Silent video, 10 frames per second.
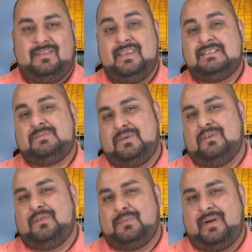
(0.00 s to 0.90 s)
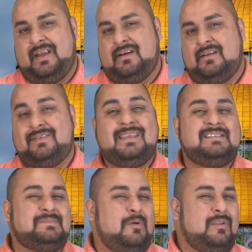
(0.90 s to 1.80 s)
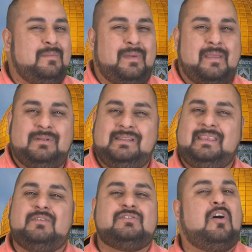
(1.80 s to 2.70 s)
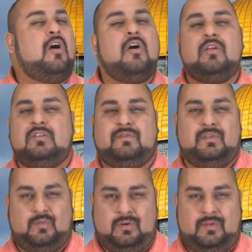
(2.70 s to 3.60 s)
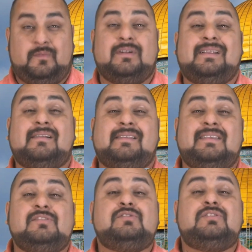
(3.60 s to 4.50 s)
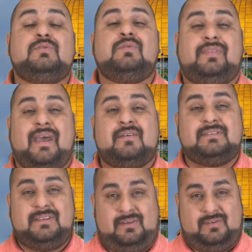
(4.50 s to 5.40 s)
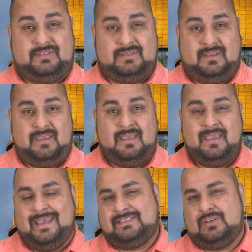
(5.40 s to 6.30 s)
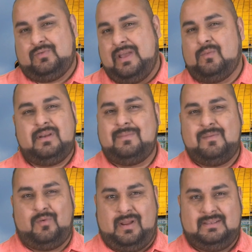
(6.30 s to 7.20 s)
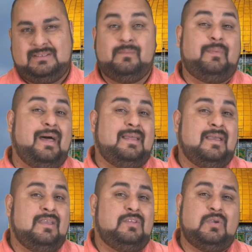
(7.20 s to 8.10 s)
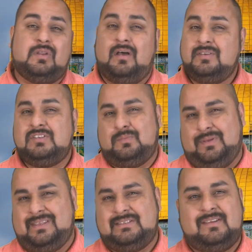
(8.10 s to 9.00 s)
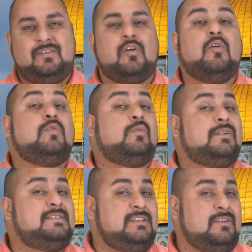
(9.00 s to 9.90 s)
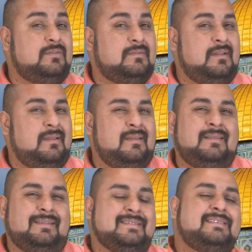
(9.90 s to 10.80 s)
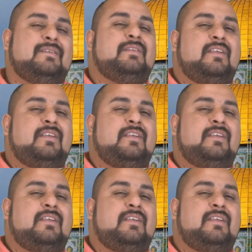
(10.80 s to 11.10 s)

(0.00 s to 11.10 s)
This beautiful prayer, then spoken by believers all over the world for nearly 2,000 years. It's a great one to memorize, but you can also put this in your own words too. Let's give it a